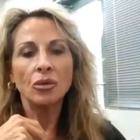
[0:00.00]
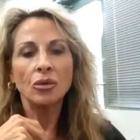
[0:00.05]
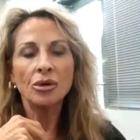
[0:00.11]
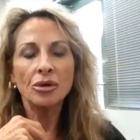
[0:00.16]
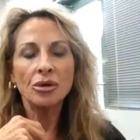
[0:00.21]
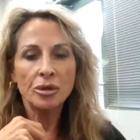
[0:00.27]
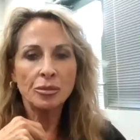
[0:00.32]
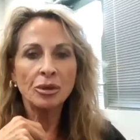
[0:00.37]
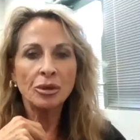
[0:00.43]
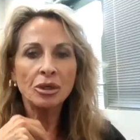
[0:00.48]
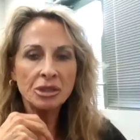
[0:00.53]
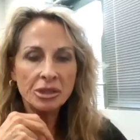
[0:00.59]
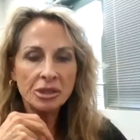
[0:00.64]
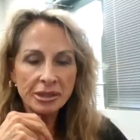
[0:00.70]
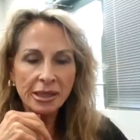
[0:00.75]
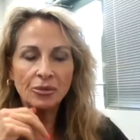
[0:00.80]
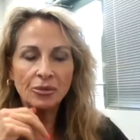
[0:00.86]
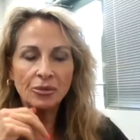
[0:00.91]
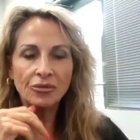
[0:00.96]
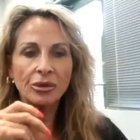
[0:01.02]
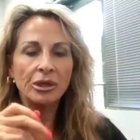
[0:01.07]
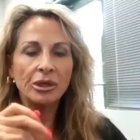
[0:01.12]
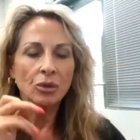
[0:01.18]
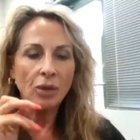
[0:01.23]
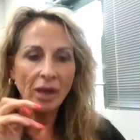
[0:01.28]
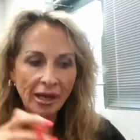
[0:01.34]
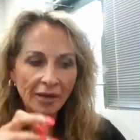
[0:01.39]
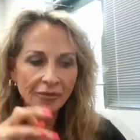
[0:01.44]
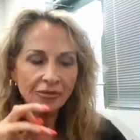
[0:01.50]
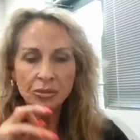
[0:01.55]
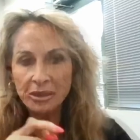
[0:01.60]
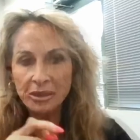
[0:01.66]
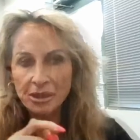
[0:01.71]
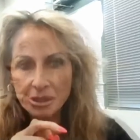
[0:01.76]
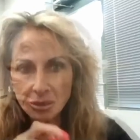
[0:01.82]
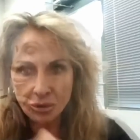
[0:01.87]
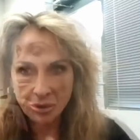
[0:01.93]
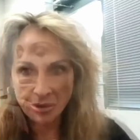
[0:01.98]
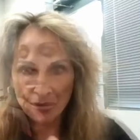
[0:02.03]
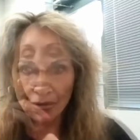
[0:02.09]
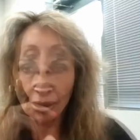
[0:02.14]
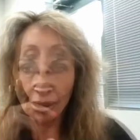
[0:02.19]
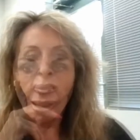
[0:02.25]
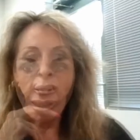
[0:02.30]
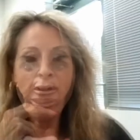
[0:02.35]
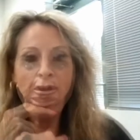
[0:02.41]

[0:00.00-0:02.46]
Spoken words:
In order to purchase Epilfree, you have to be certified.